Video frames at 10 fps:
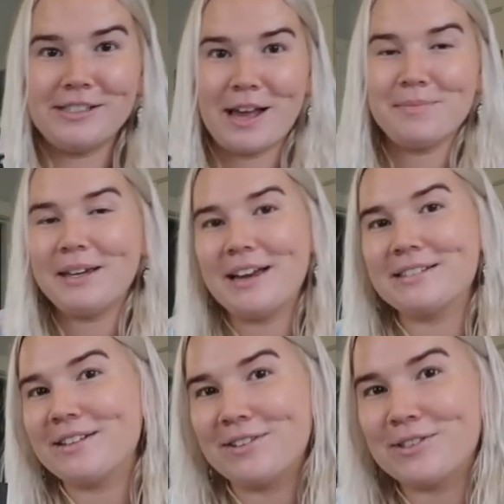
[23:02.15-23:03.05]
sent me
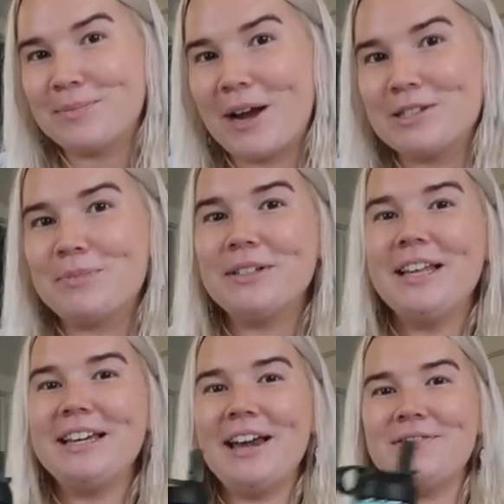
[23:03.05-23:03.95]
as a little surprise
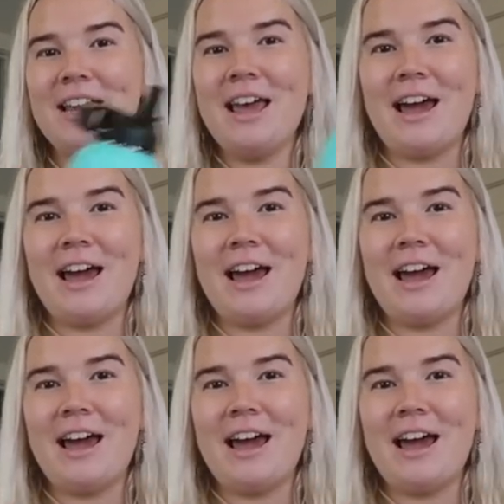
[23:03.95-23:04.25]
birthday gift.